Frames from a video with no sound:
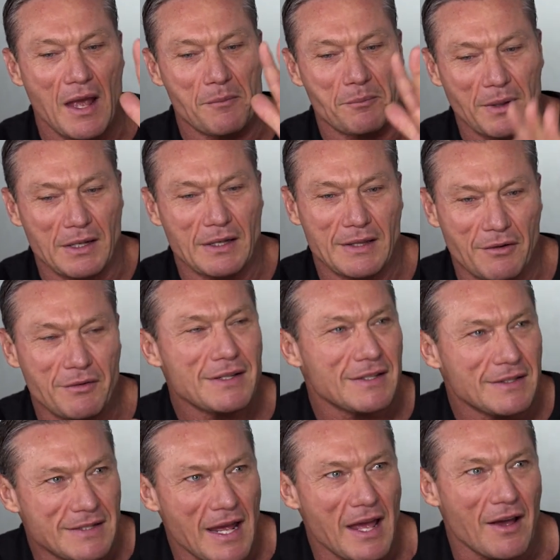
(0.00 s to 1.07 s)
but there is
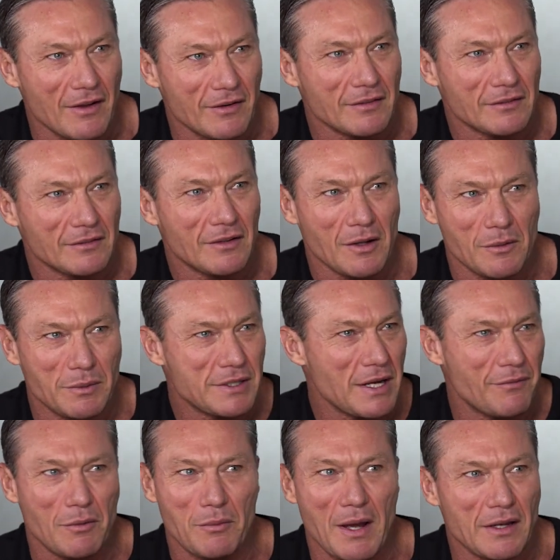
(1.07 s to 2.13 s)
a down, like
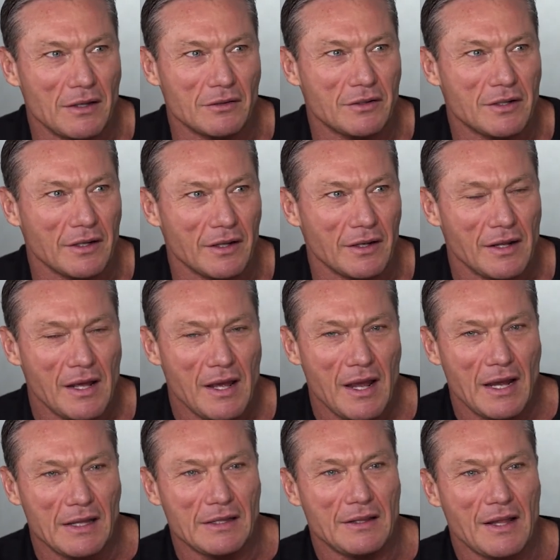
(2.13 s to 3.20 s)
whichever way you look at it.
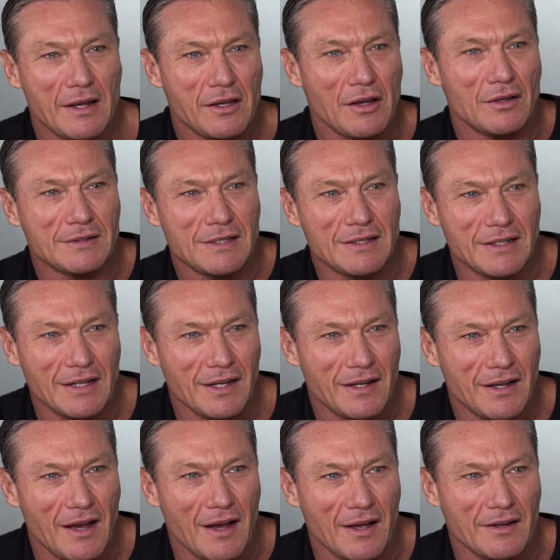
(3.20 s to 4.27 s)
And then that goes into your
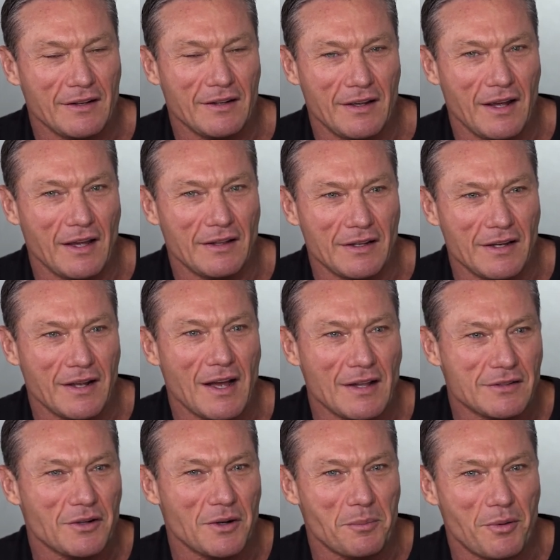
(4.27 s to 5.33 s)
gut, and then your
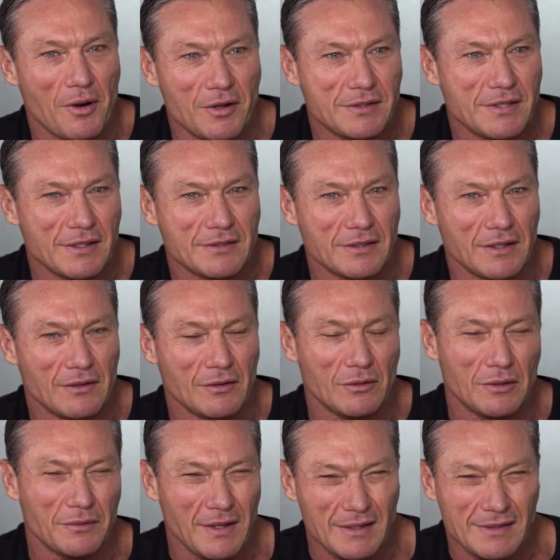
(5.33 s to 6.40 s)
gut's got to process it,
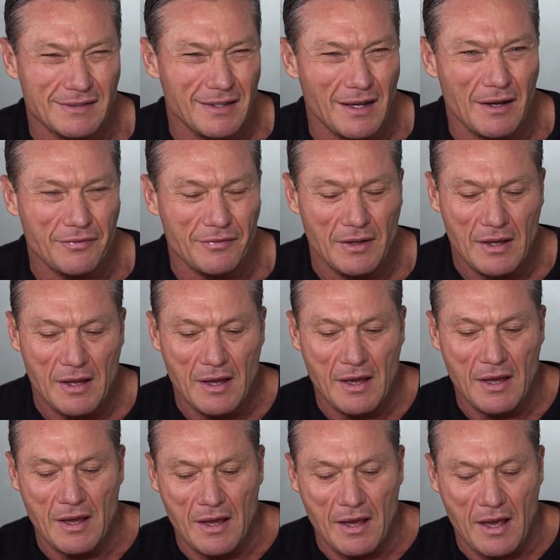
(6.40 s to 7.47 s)
all of that stuff.
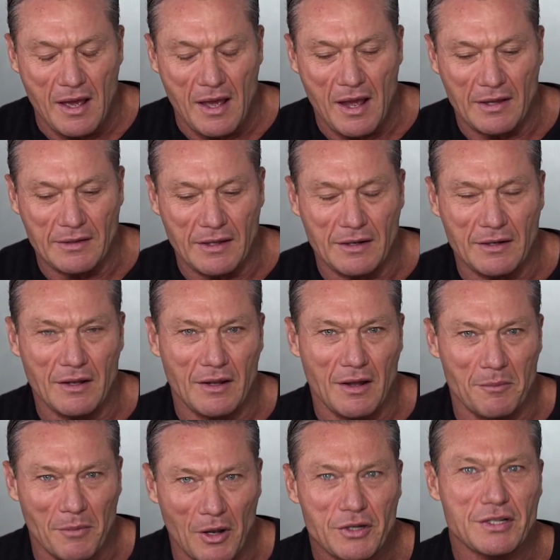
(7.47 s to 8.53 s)
And then
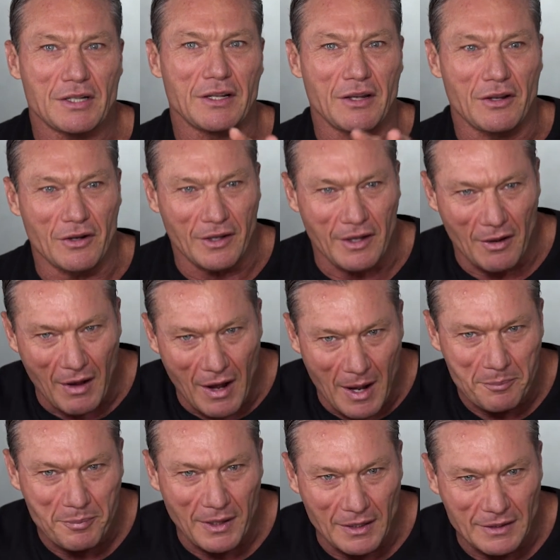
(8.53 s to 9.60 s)
emotionally, you've got to go
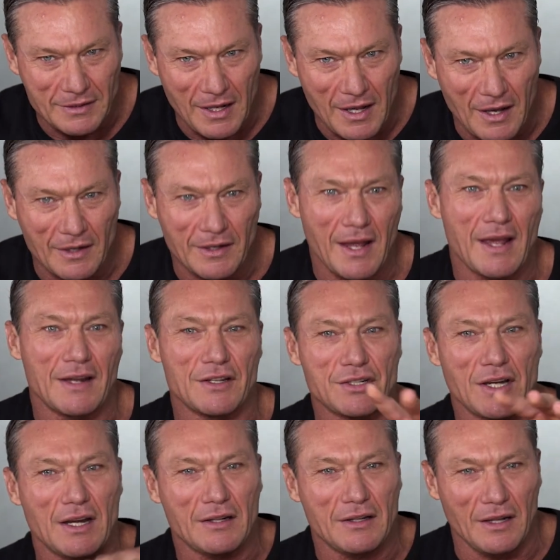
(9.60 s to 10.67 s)
up and down.
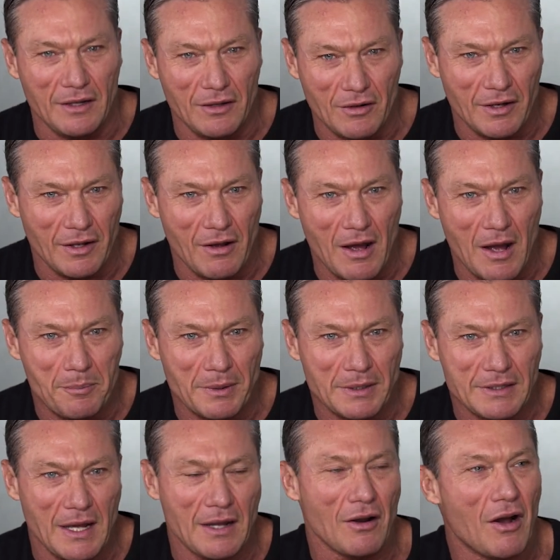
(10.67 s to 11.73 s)
Energetically, you've got to go up and
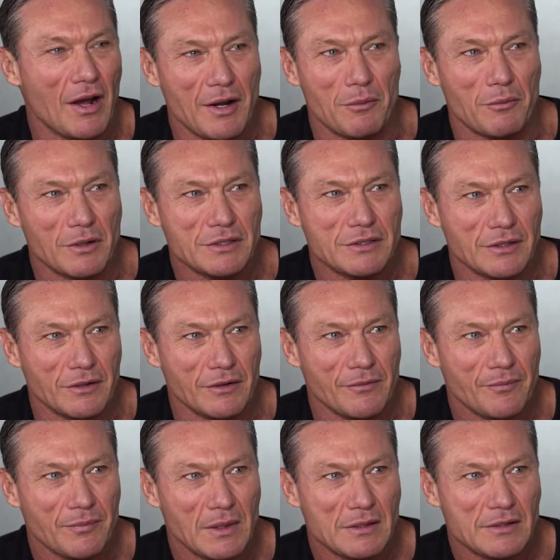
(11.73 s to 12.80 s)
down. I don't want to.
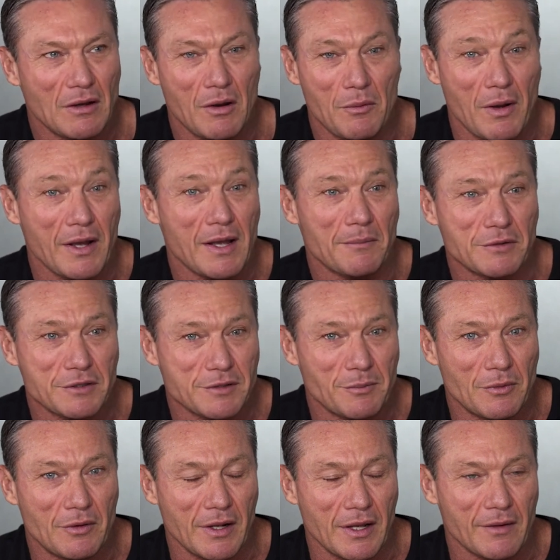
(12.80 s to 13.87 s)
So I wake up this
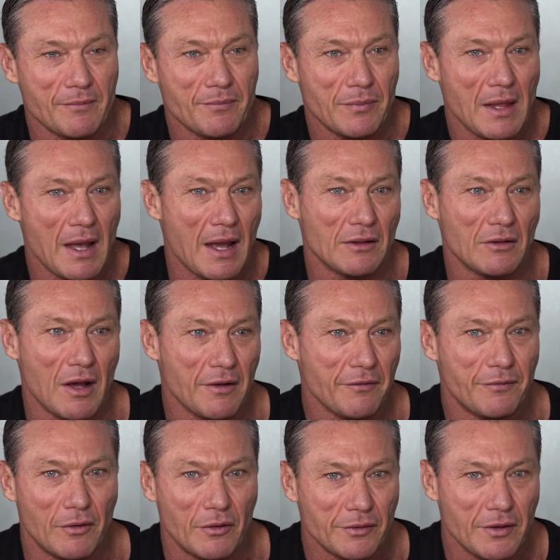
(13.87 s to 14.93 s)
morning at like
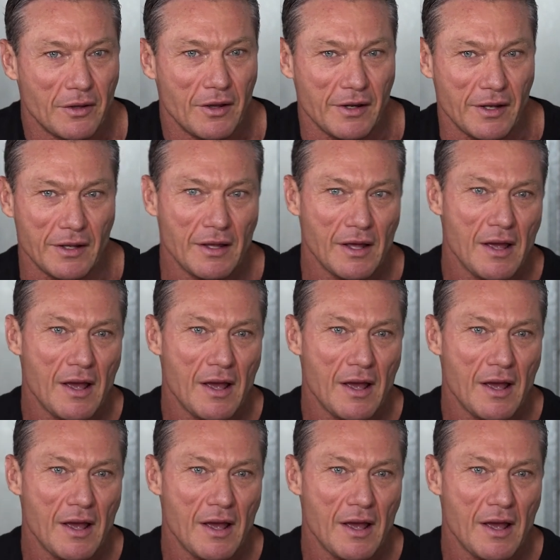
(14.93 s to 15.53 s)
4:30,